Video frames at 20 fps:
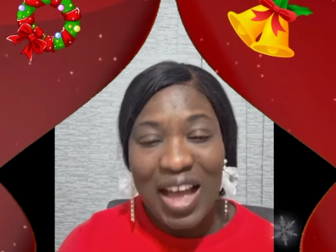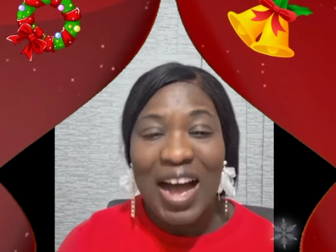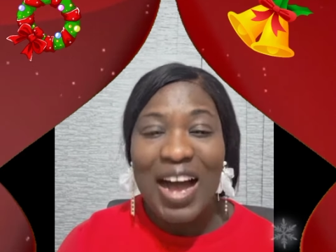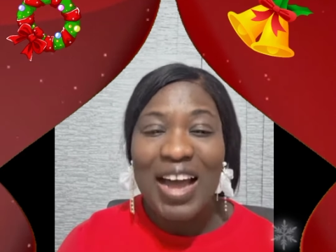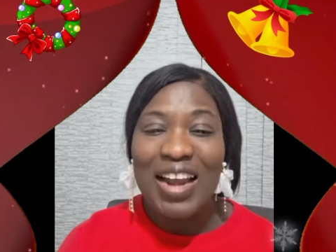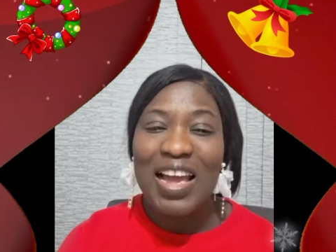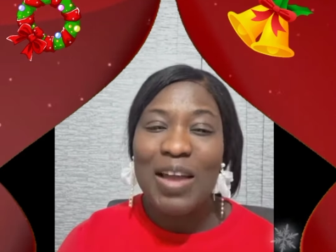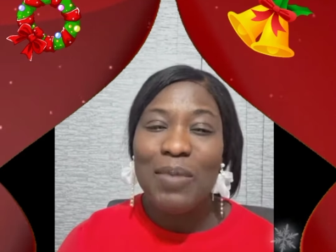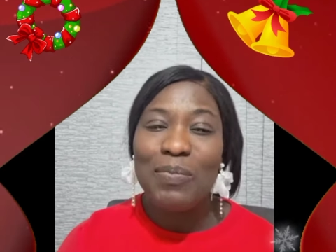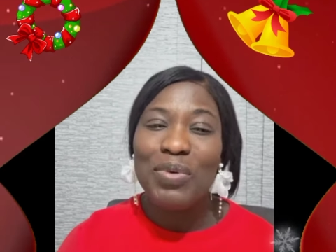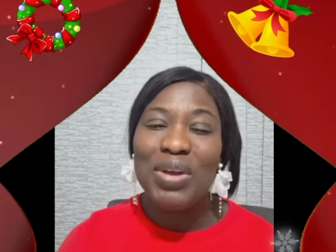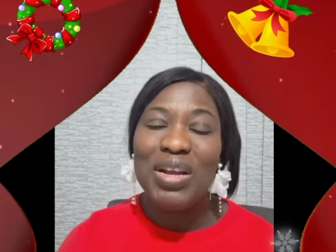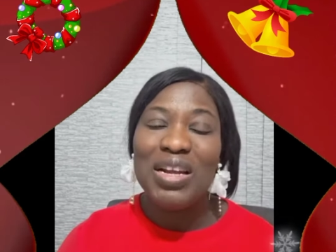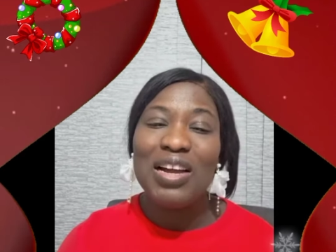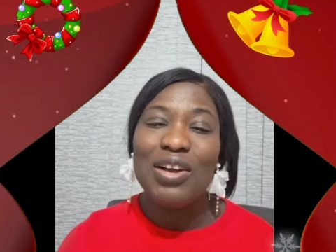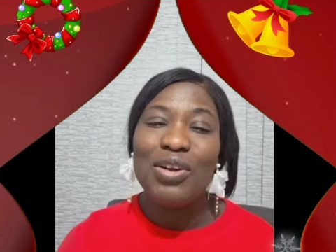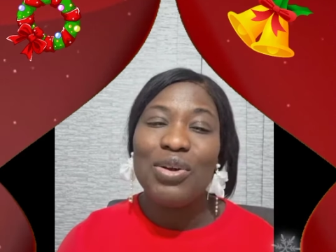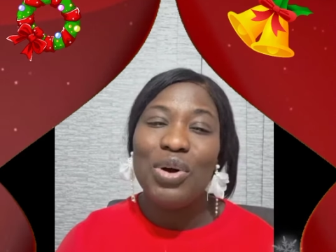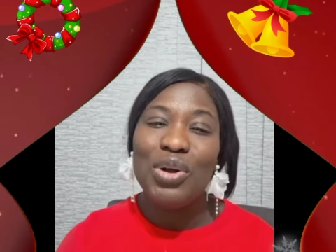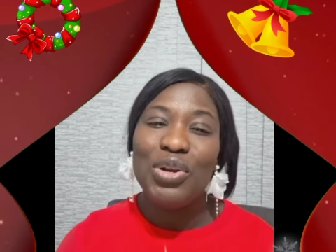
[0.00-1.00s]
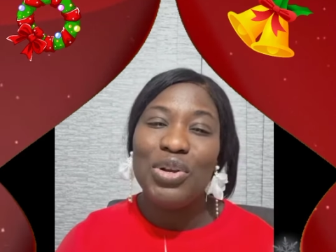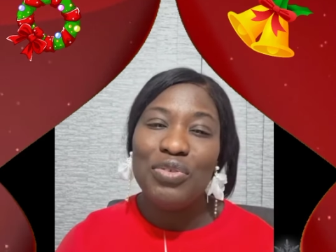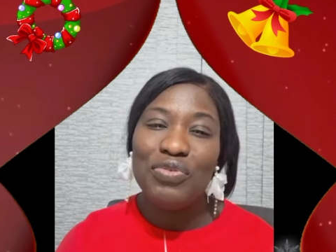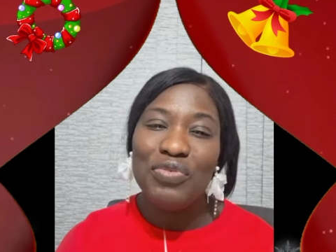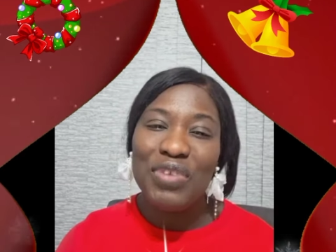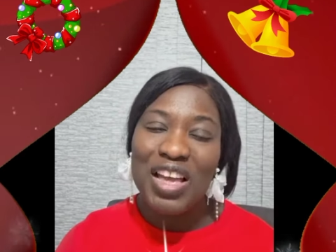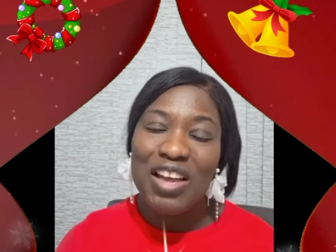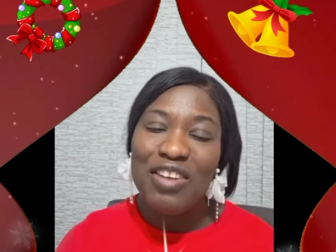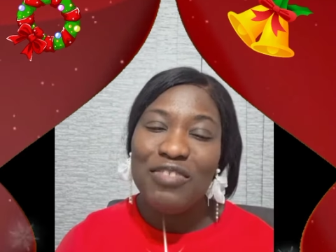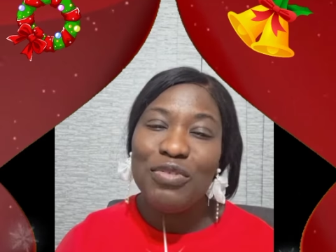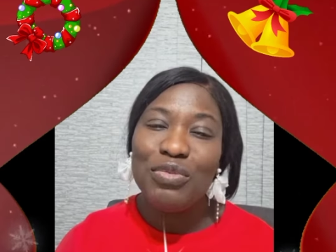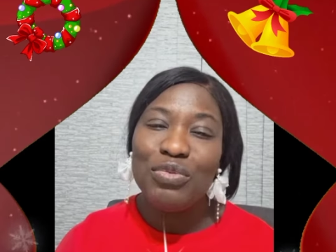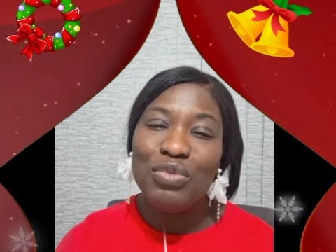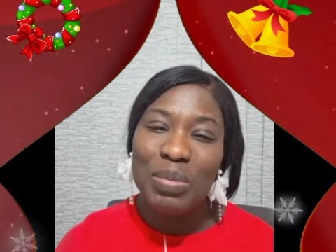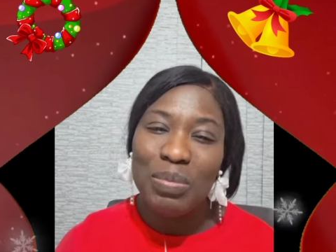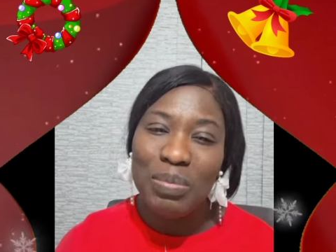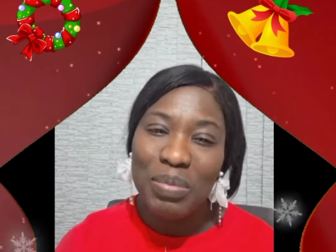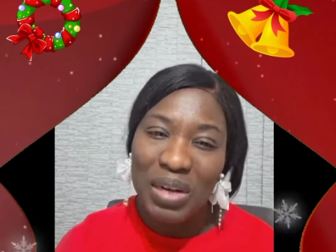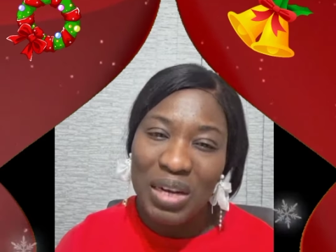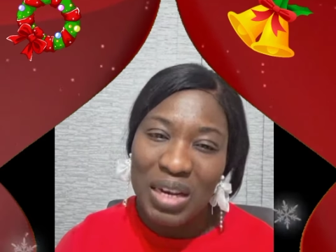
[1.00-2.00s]
And I pray that God of heaven
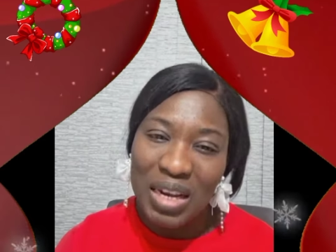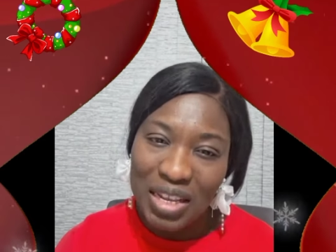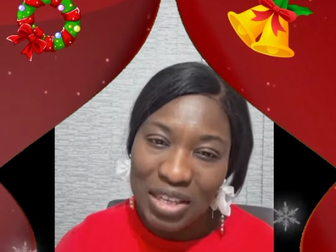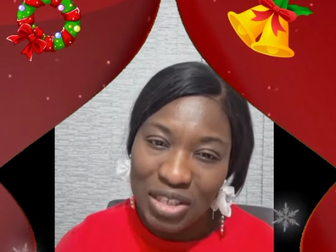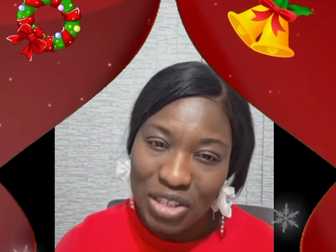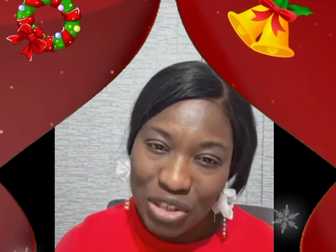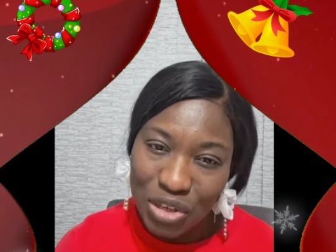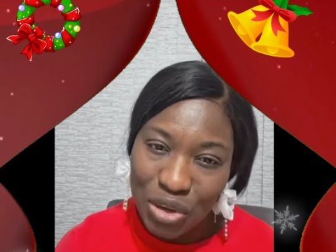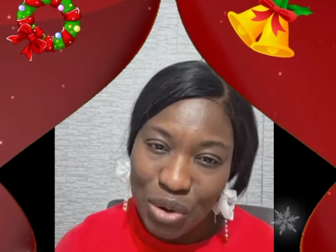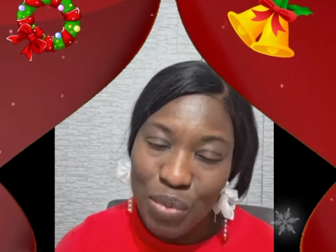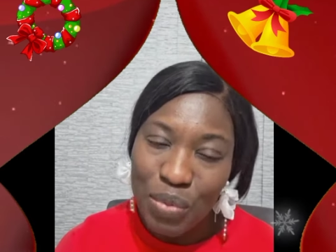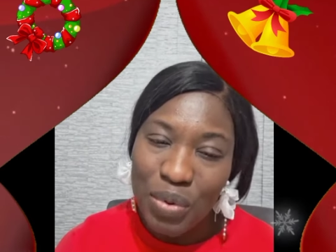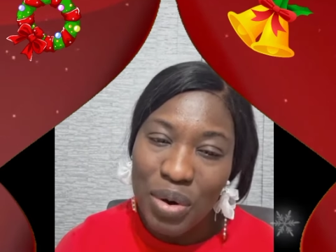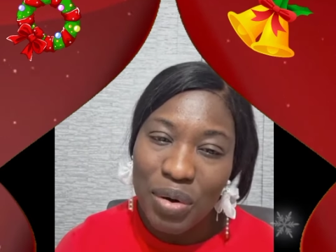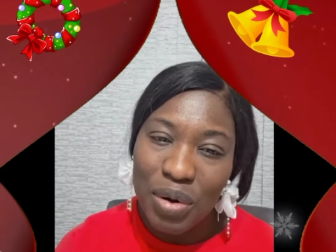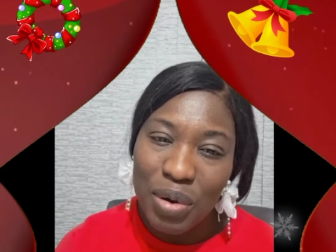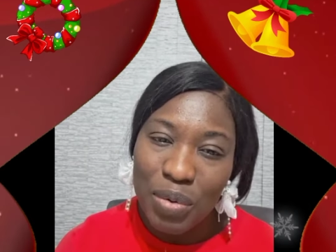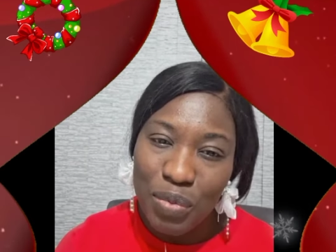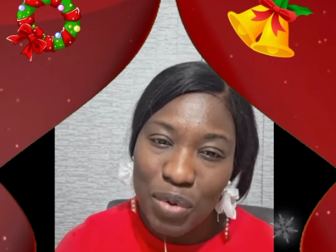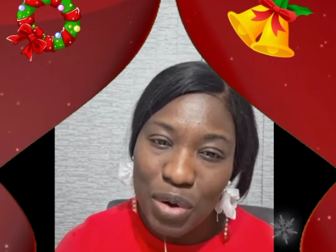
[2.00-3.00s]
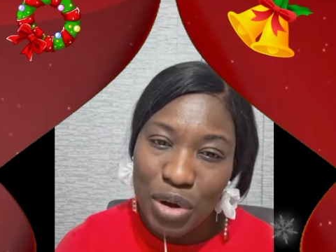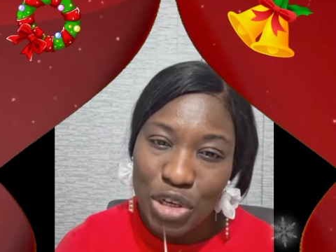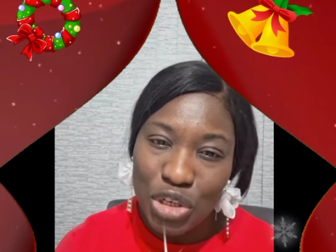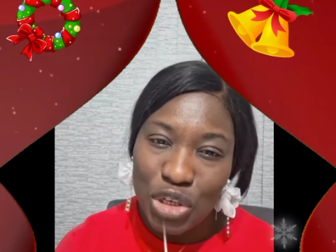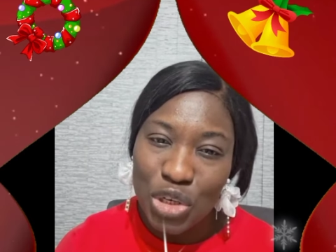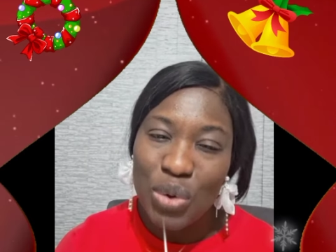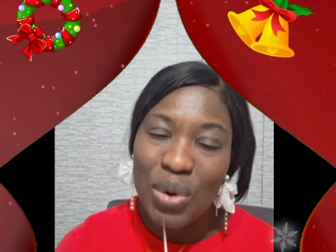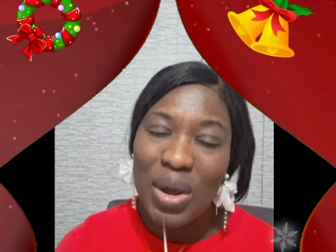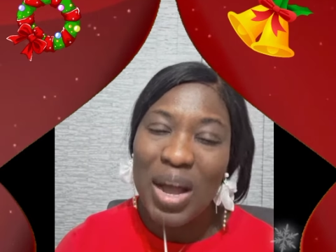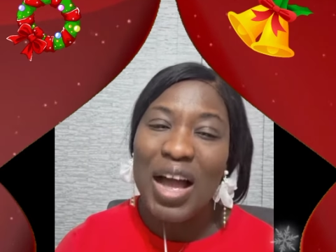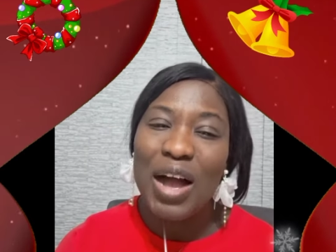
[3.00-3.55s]
will bless you, will reward you,